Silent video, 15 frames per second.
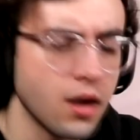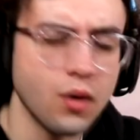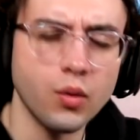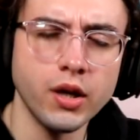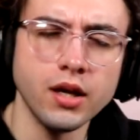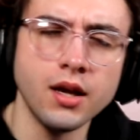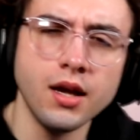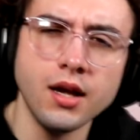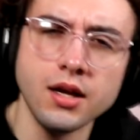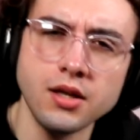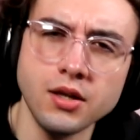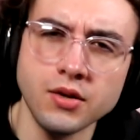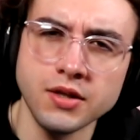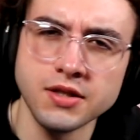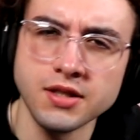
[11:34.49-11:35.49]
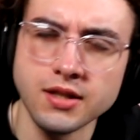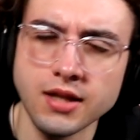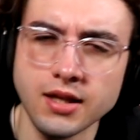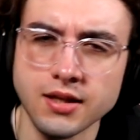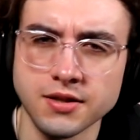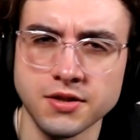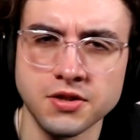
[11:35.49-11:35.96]
Wait... No, he said
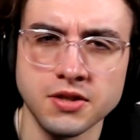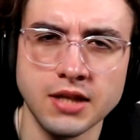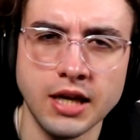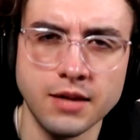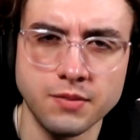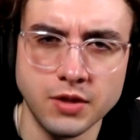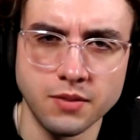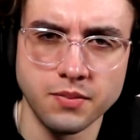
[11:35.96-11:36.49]
they escaped,